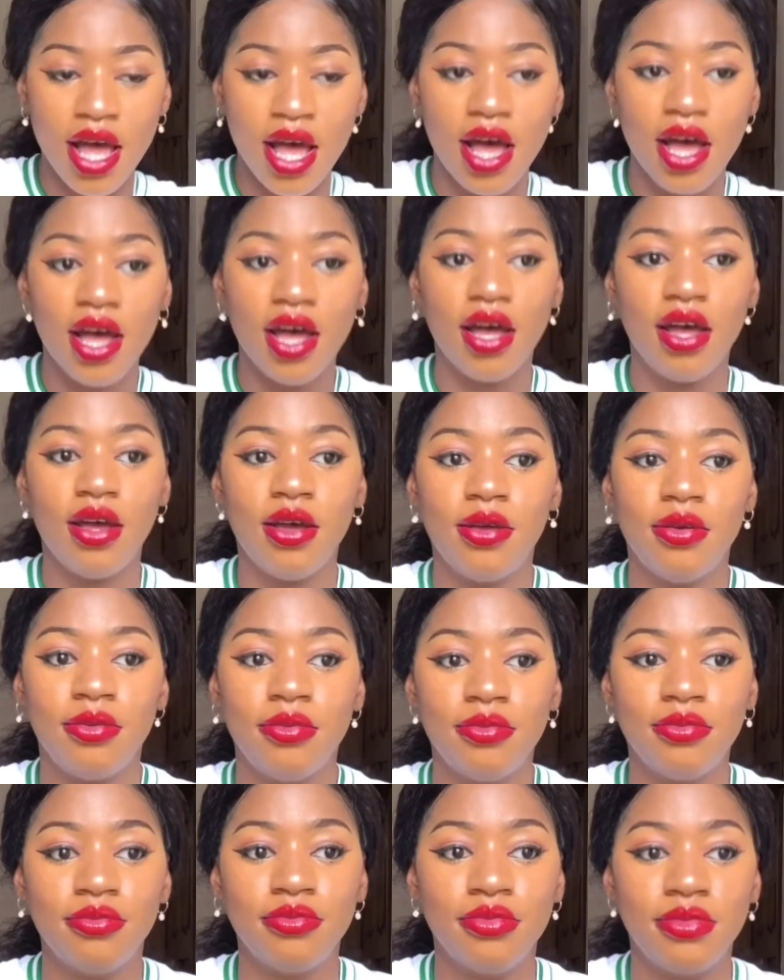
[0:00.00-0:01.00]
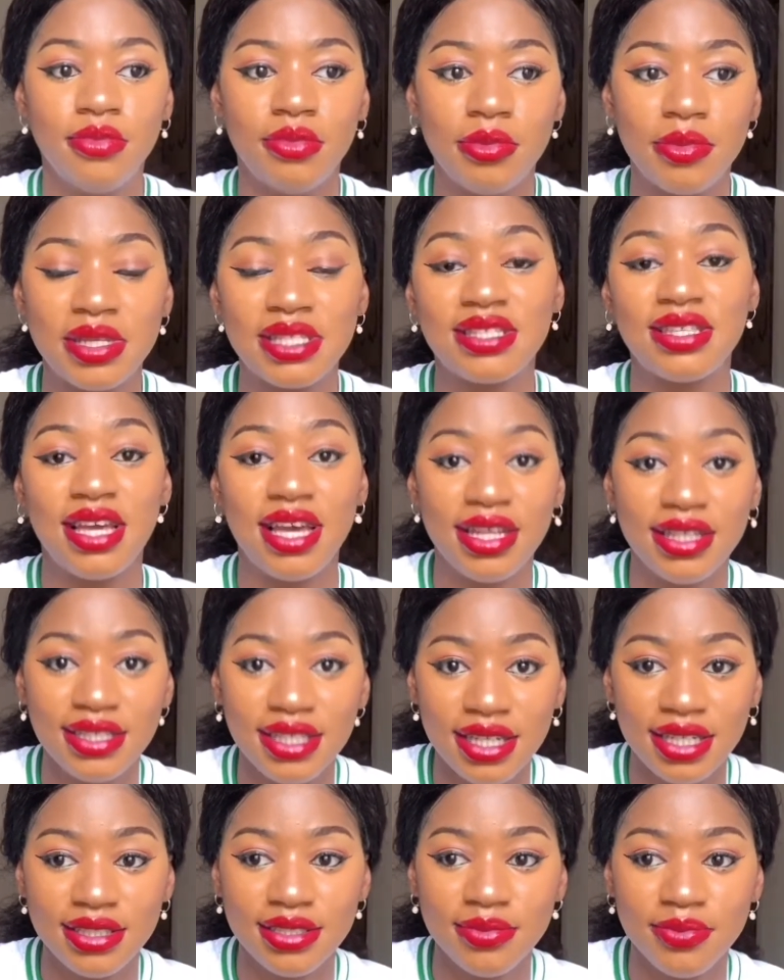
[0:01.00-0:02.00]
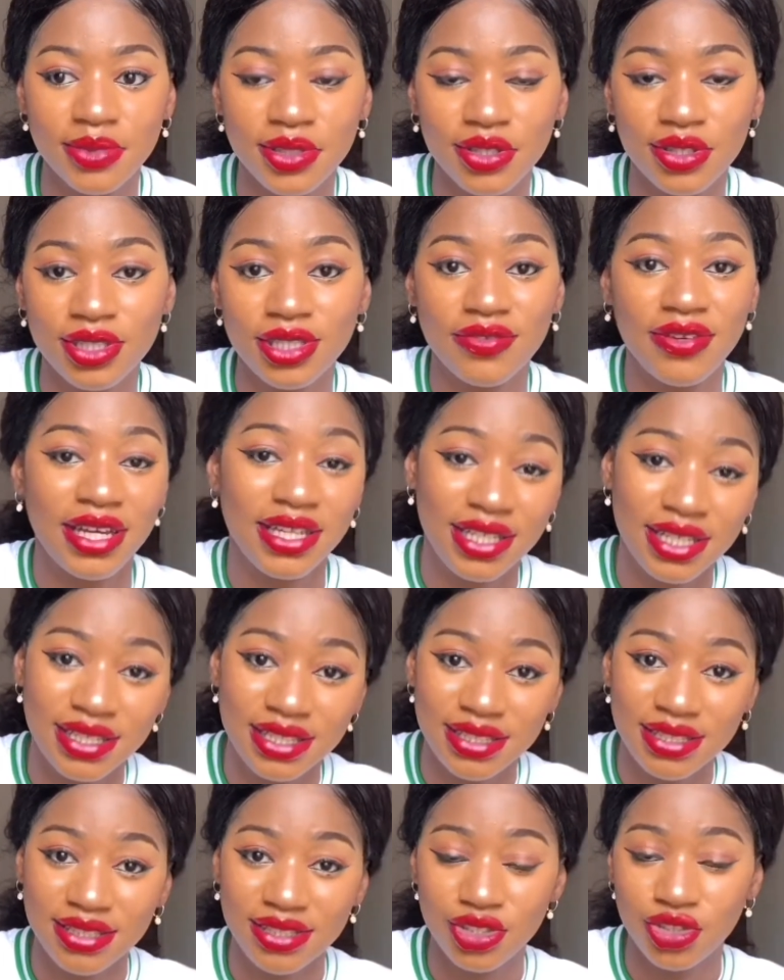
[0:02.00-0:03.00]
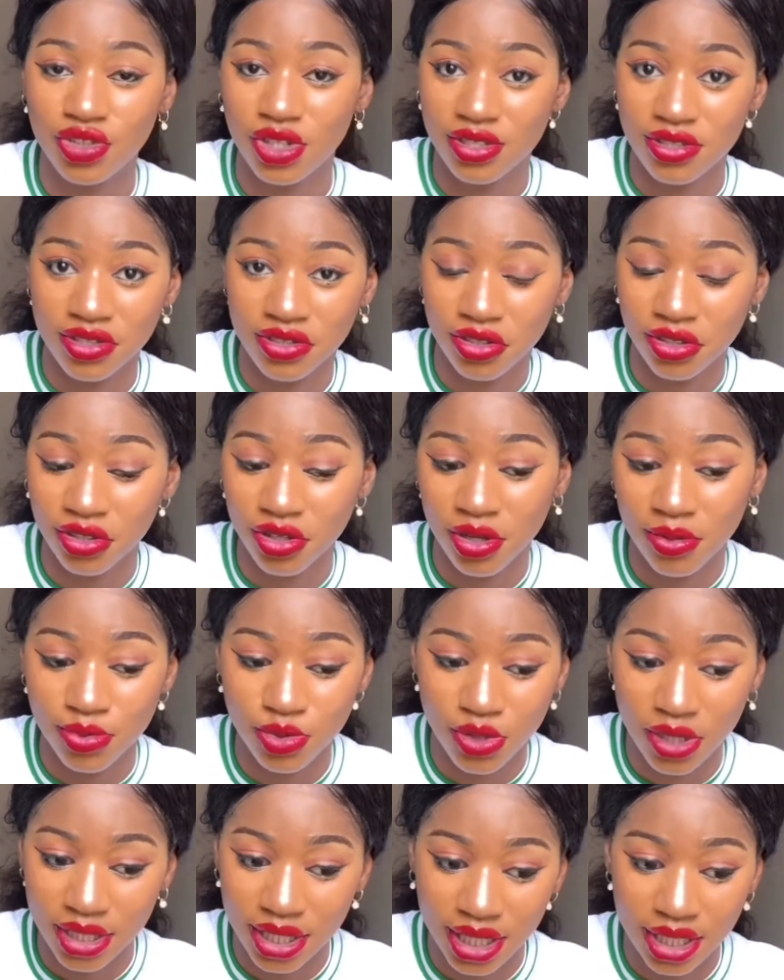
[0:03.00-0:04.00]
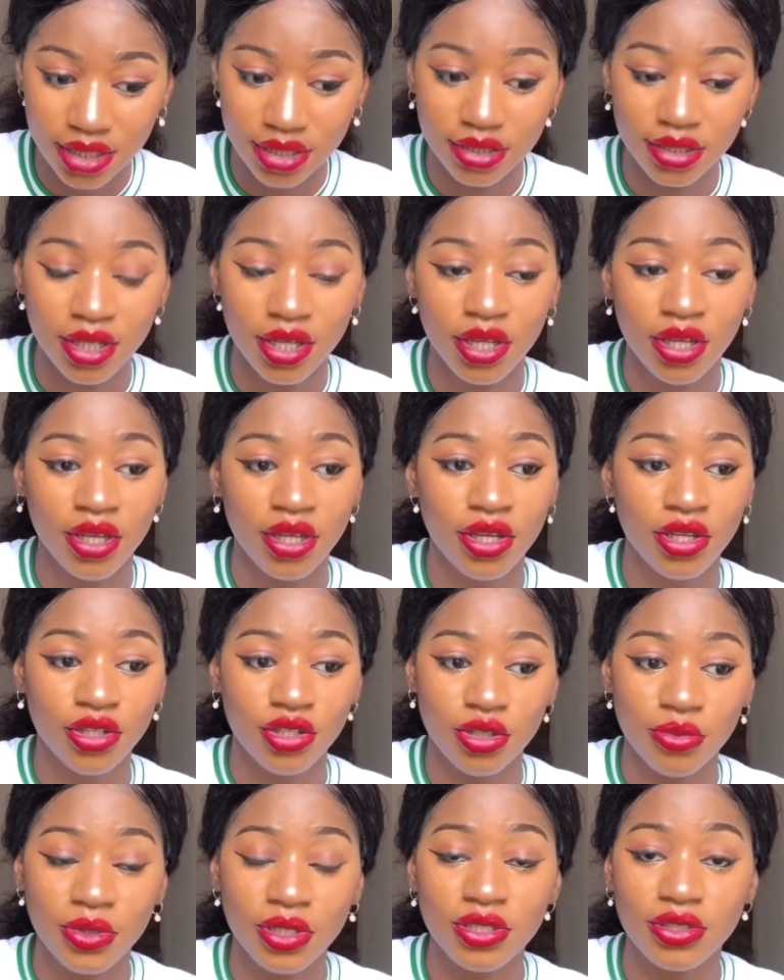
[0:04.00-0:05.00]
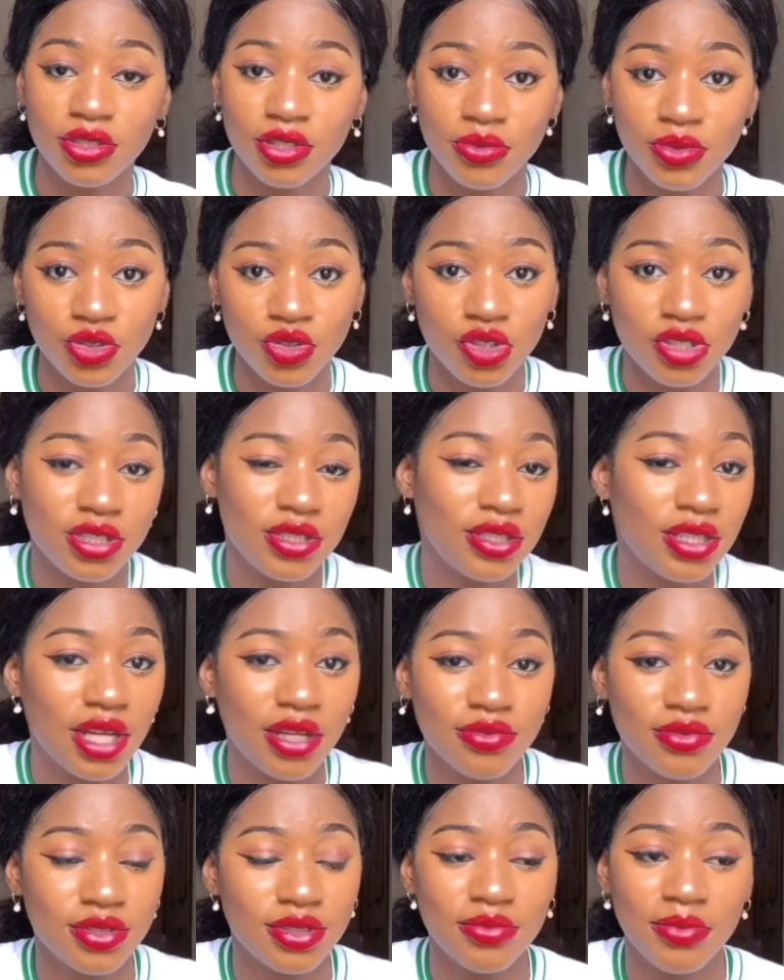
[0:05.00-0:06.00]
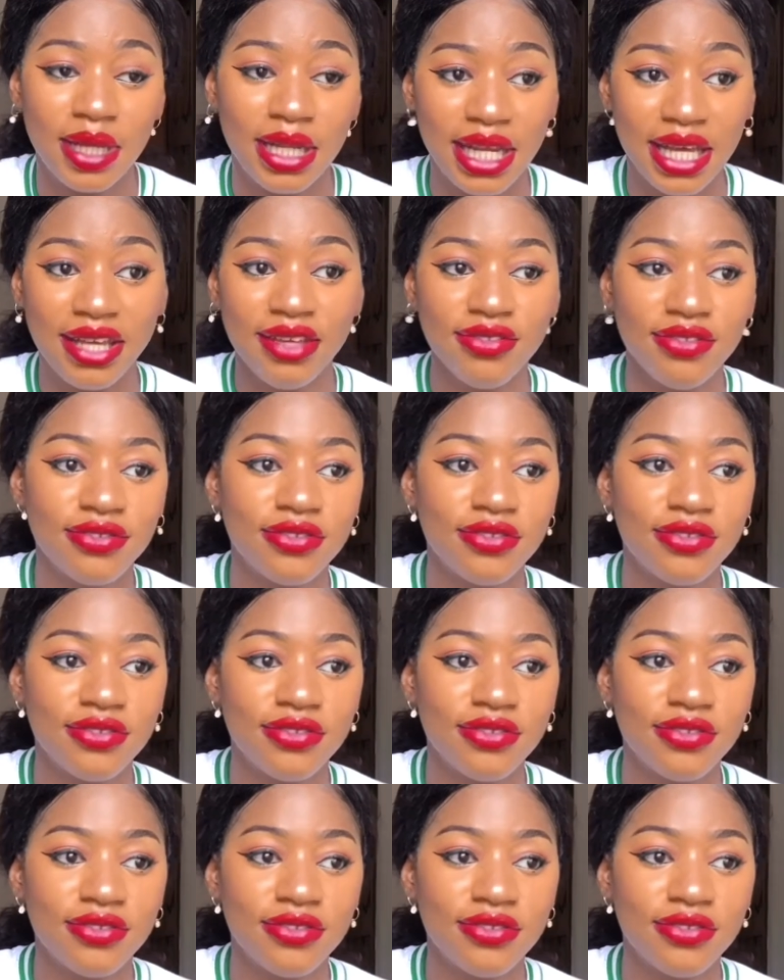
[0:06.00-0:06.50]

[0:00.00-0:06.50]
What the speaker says: I'm excited because finally this stress is gonna come to an end. Nobody's gonna be stressing out my life.